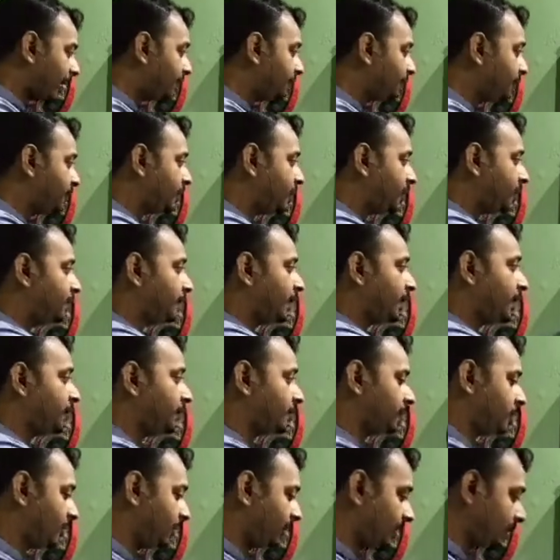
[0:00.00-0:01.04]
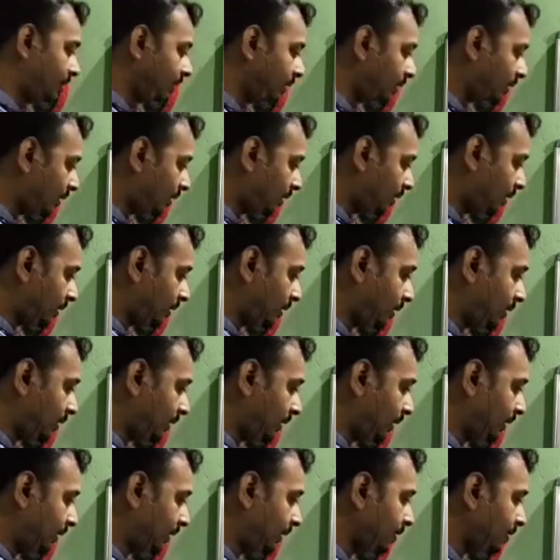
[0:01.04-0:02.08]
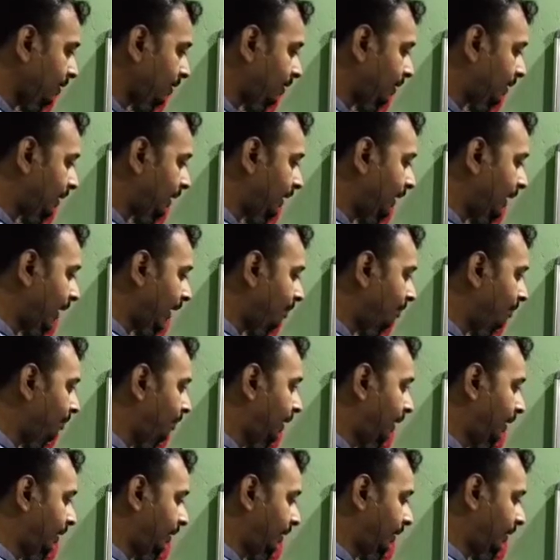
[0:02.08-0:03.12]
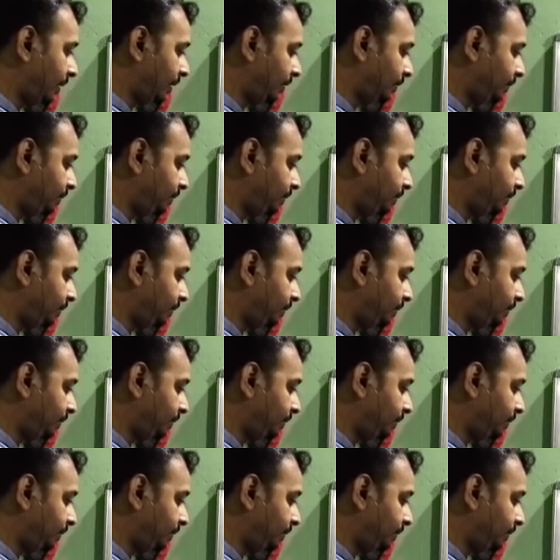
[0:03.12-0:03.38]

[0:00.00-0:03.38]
after person, it is number.